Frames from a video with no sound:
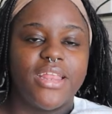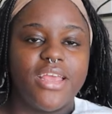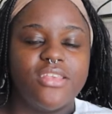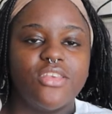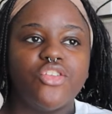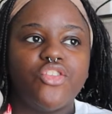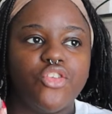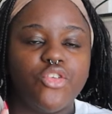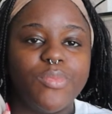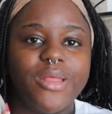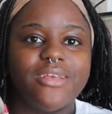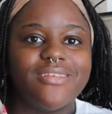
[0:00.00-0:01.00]
It is a
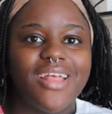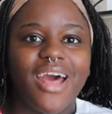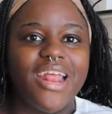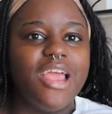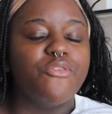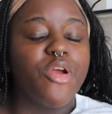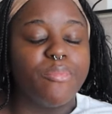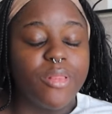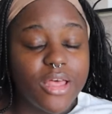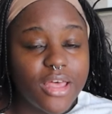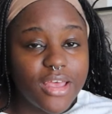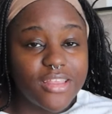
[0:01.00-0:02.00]
dupe. It is not a
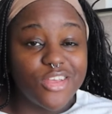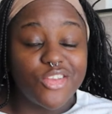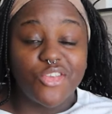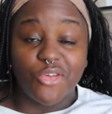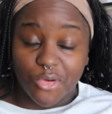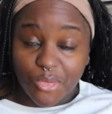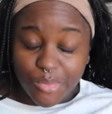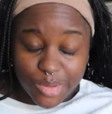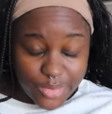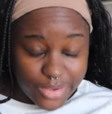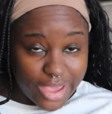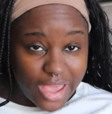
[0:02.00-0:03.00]
replica. It's a dupe,
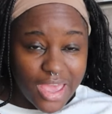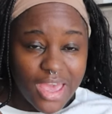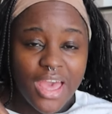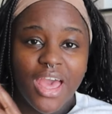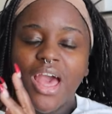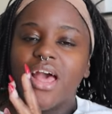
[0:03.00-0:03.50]
okay?